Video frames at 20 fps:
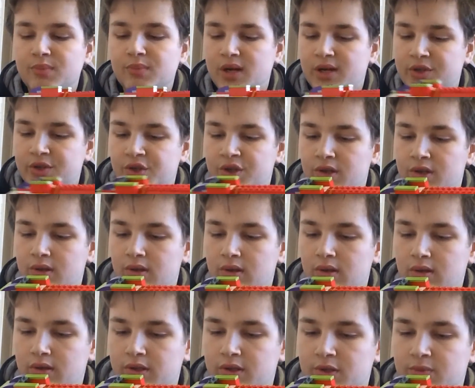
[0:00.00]
much
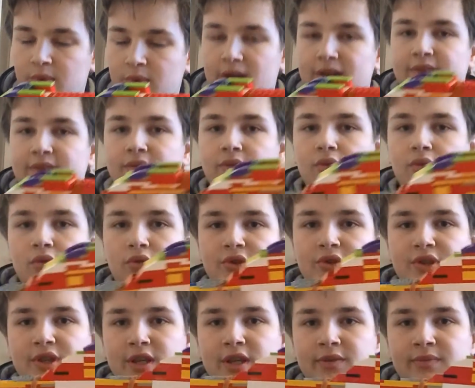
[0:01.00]
looks wise.
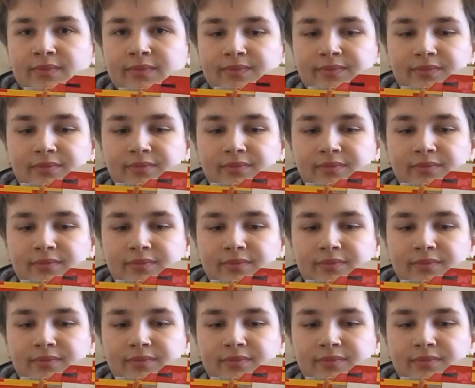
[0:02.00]
Also,